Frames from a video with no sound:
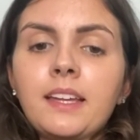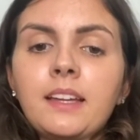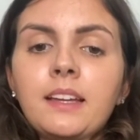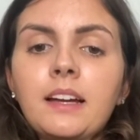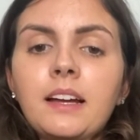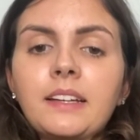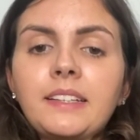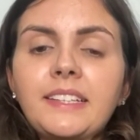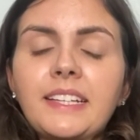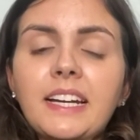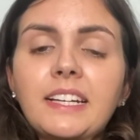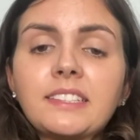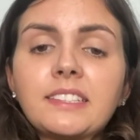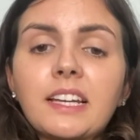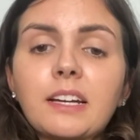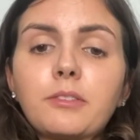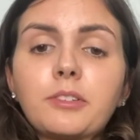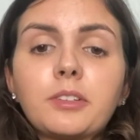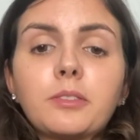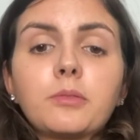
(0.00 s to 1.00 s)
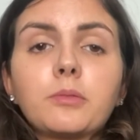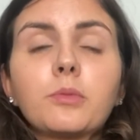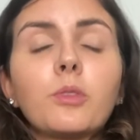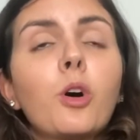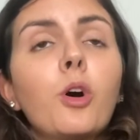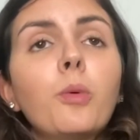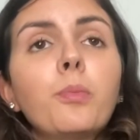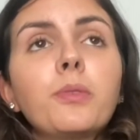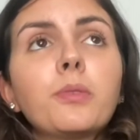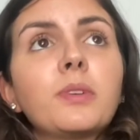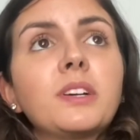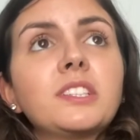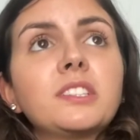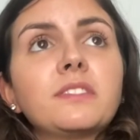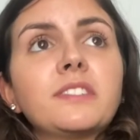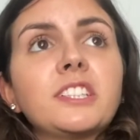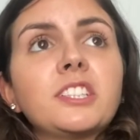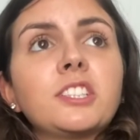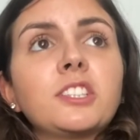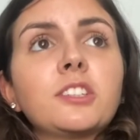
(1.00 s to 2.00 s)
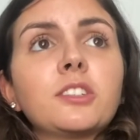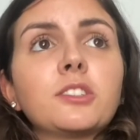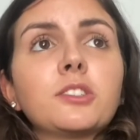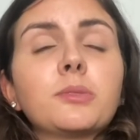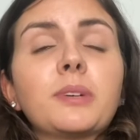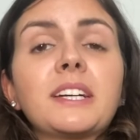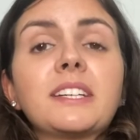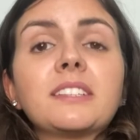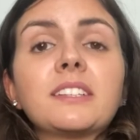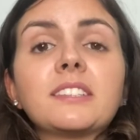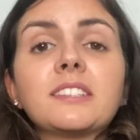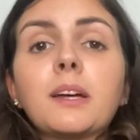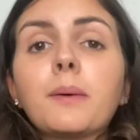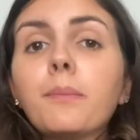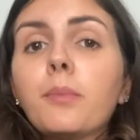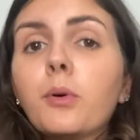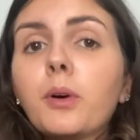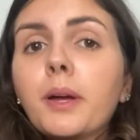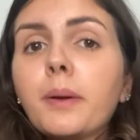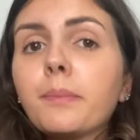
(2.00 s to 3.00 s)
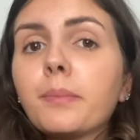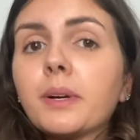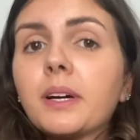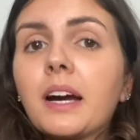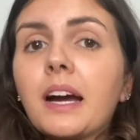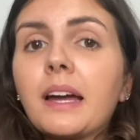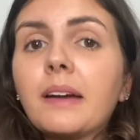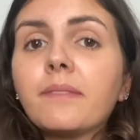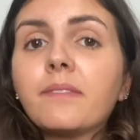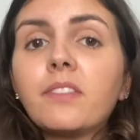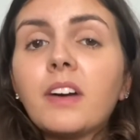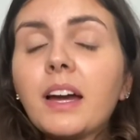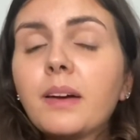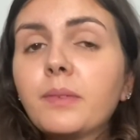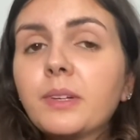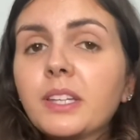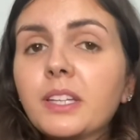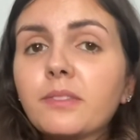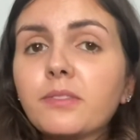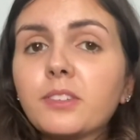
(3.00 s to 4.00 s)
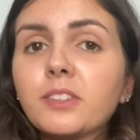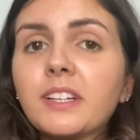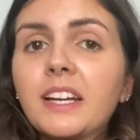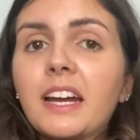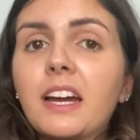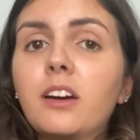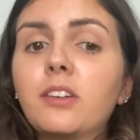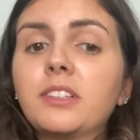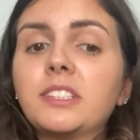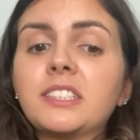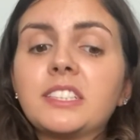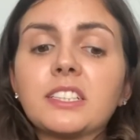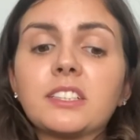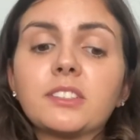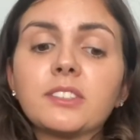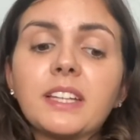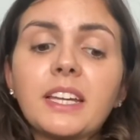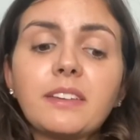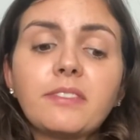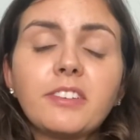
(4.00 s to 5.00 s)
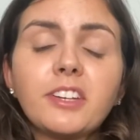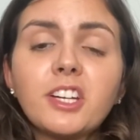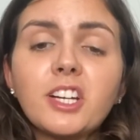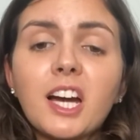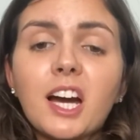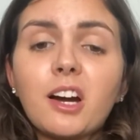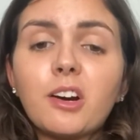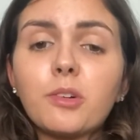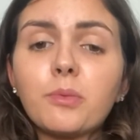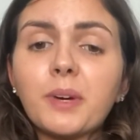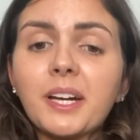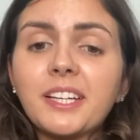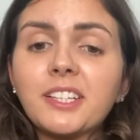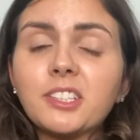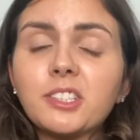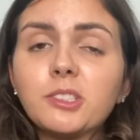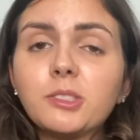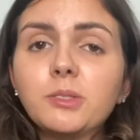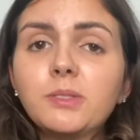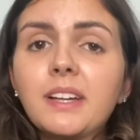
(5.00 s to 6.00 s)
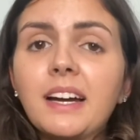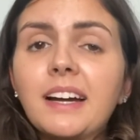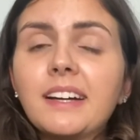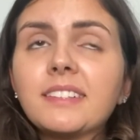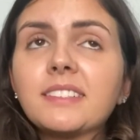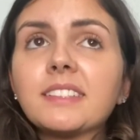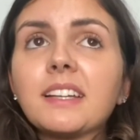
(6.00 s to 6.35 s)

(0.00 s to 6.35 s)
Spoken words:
Yes, I would hope the reservation goes away at some point, but I'm fine with it for now until they figure out a way to do that.